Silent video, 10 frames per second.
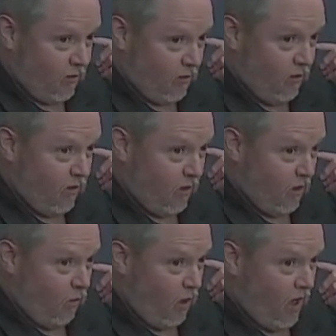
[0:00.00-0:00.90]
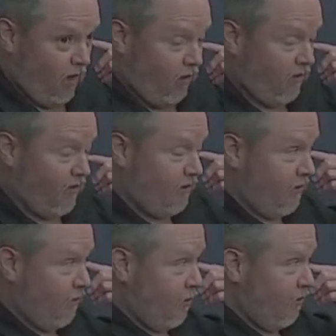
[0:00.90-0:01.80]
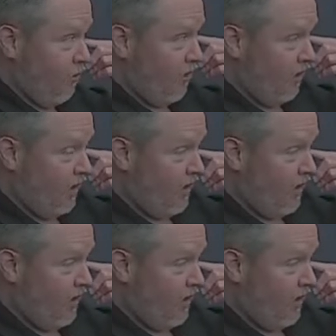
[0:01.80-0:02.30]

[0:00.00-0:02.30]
for a while since the first book,